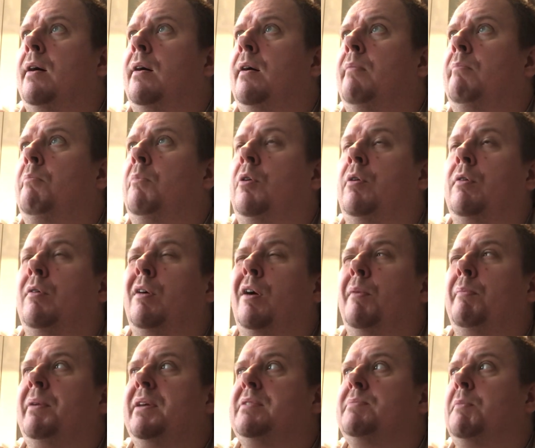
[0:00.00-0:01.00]
a
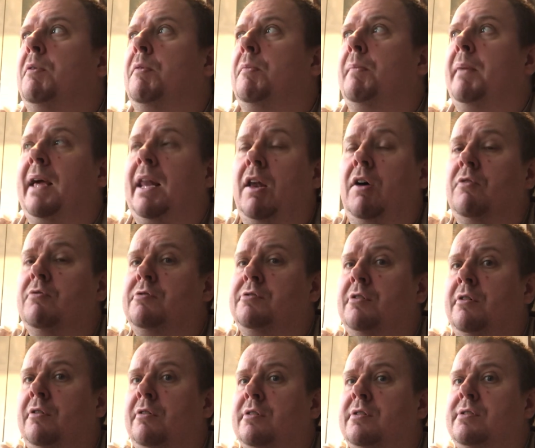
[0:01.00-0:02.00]
bit more mellow
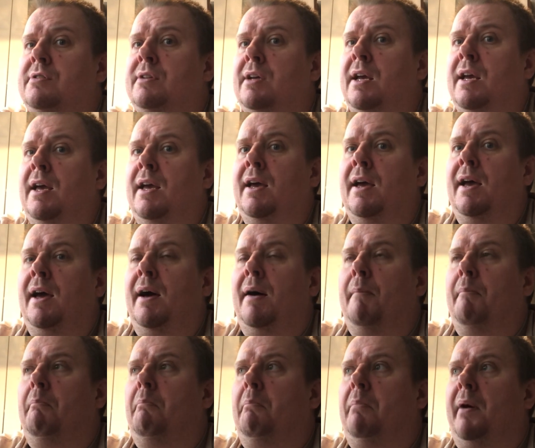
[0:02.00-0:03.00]
songs,
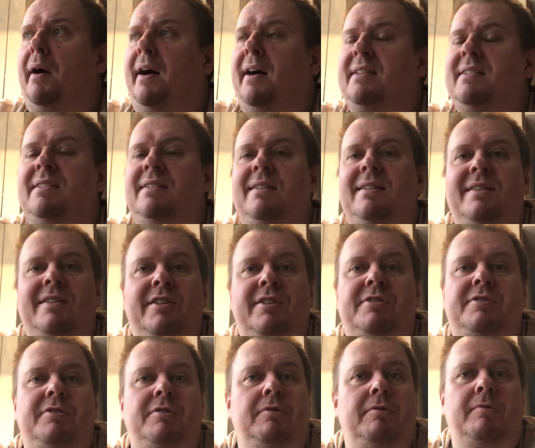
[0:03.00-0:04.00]
but the
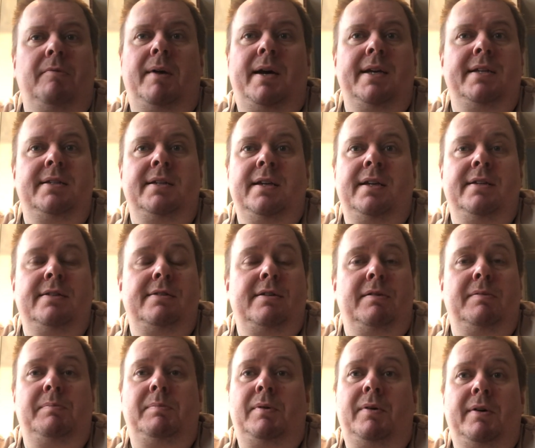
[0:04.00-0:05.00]
songwriting is
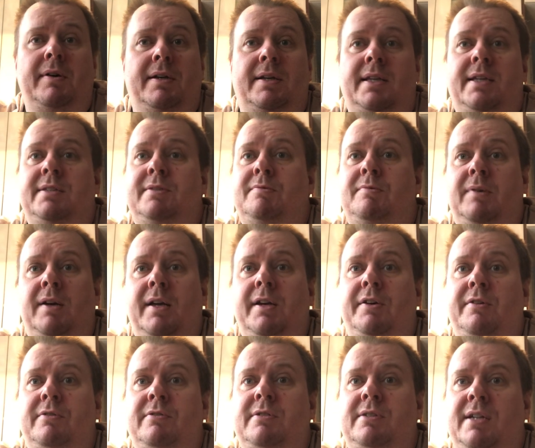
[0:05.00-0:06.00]
on point. It's really
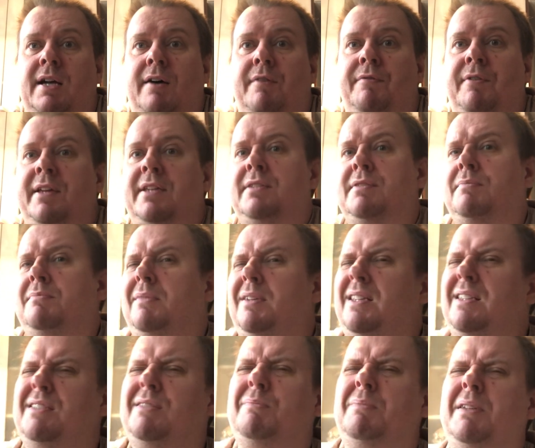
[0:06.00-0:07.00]
good stuff. It's
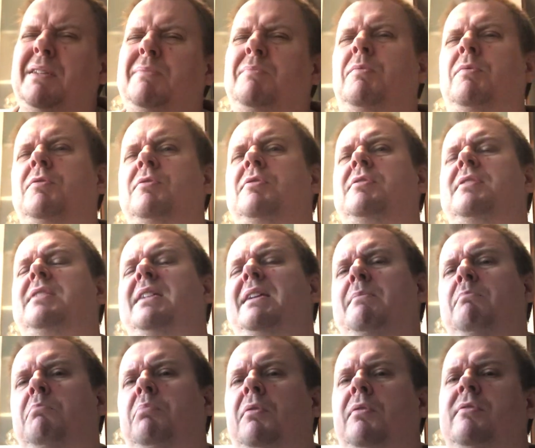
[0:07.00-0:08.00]
a bit more
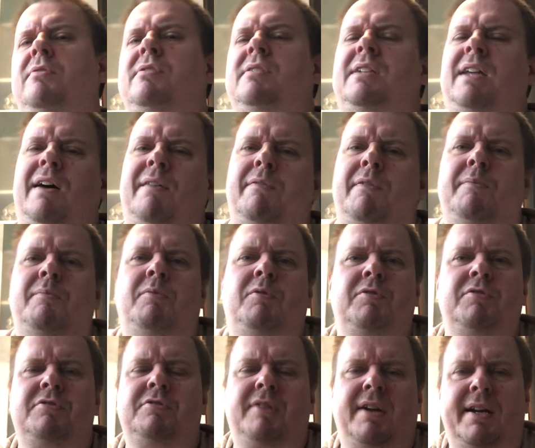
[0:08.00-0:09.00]
simple stuff and more
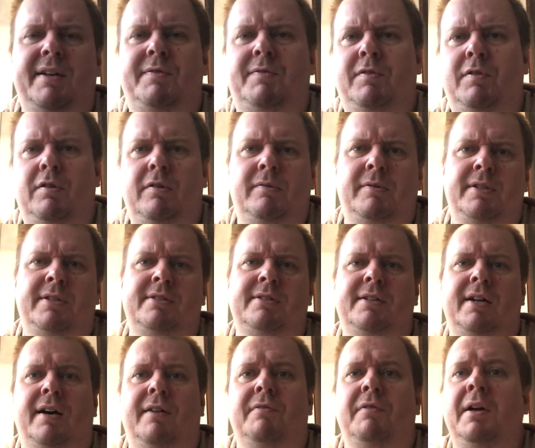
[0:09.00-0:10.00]
straightforward
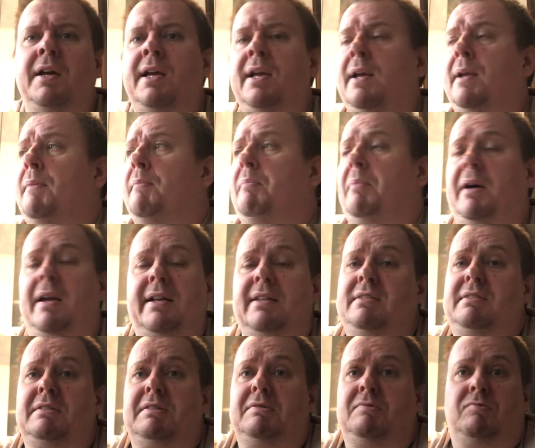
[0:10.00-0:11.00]
stuff, but it's
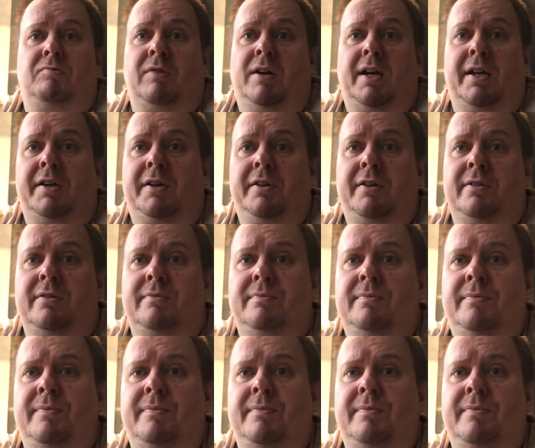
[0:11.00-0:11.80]
still really good.